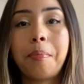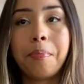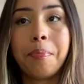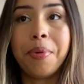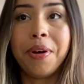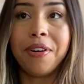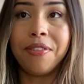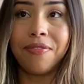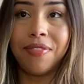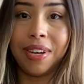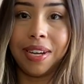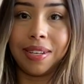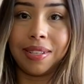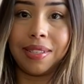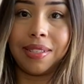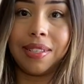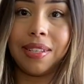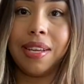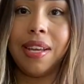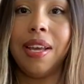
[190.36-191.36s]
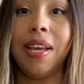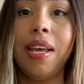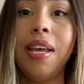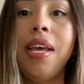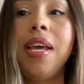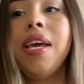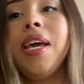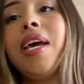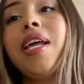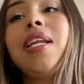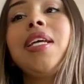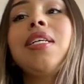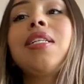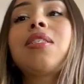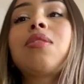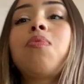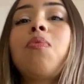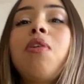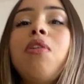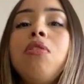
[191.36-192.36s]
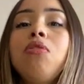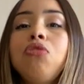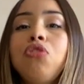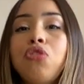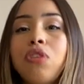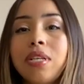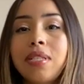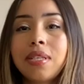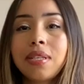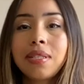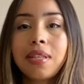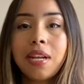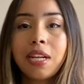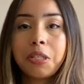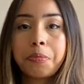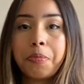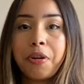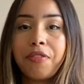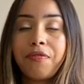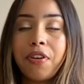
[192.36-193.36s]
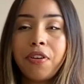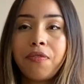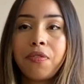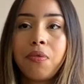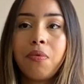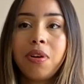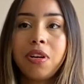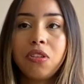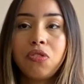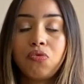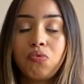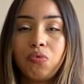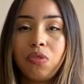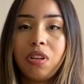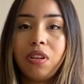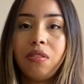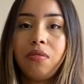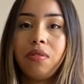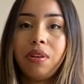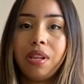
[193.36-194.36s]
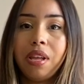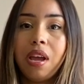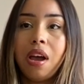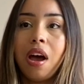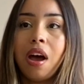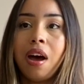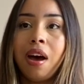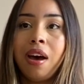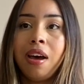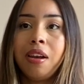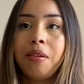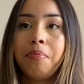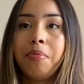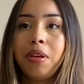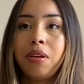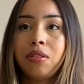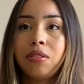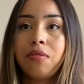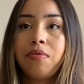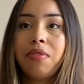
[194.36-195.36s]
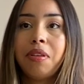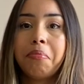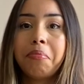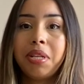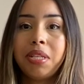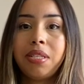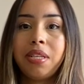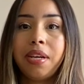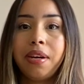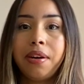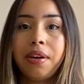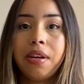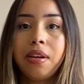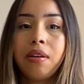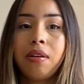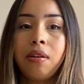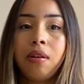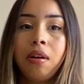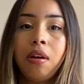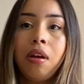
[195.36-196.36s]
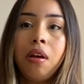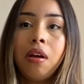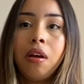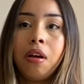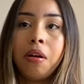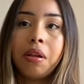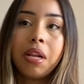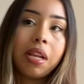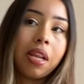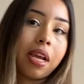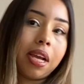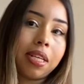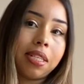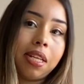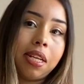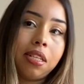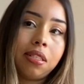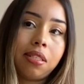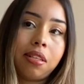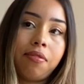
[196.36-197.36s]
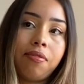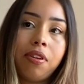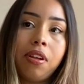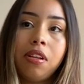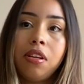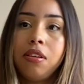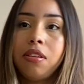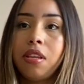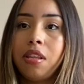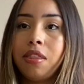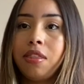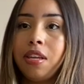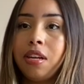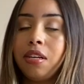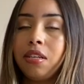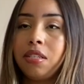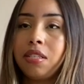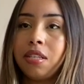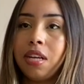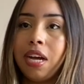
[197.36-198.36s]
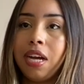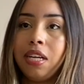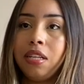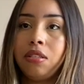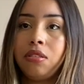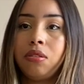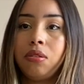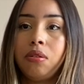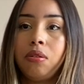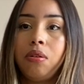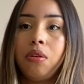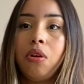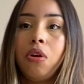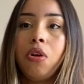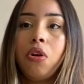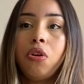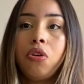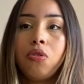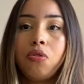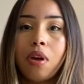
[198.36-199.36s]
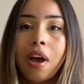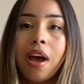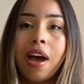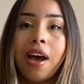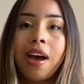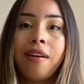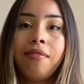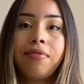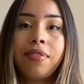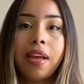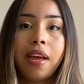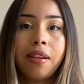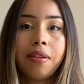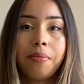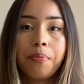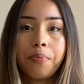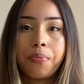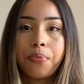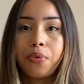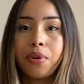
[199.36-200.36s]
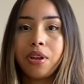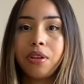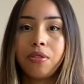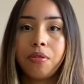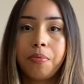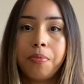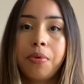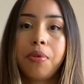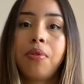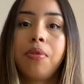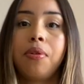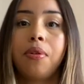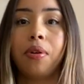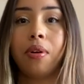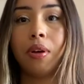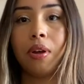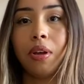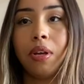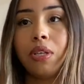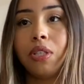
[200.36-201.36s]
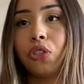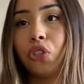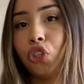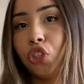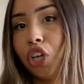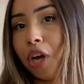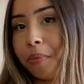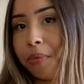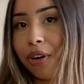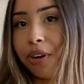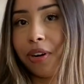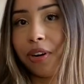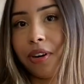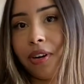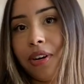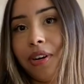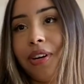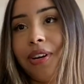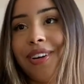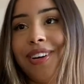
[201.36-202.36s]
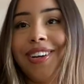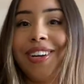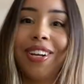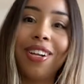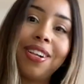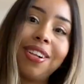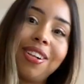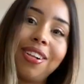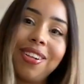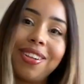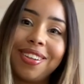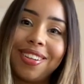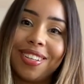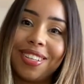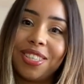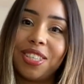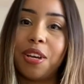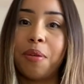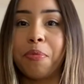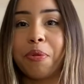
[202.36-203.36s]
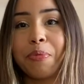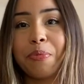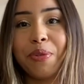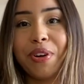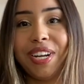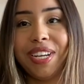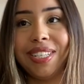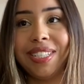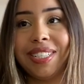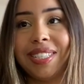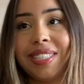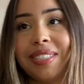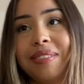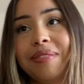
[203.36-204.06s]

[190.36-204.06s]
Perfect. And it's one of those dresses that is perfect for when it's really, really hot because of the material. Like I said, it's definitely on the thinner side, so you have that breathable summer breeze.